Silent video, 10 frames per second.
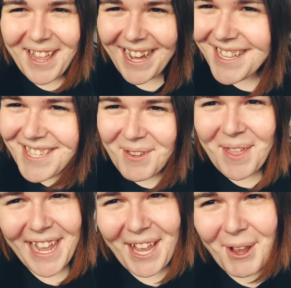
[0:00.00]
that. So
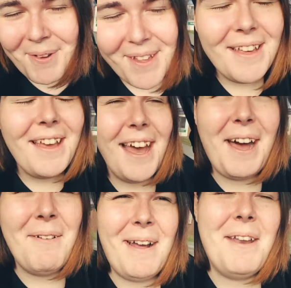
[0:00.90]
thank you.
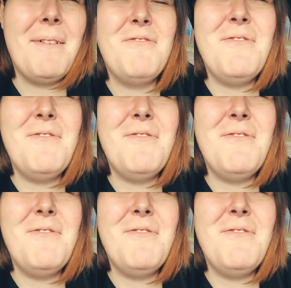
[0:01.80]
Anyway, it's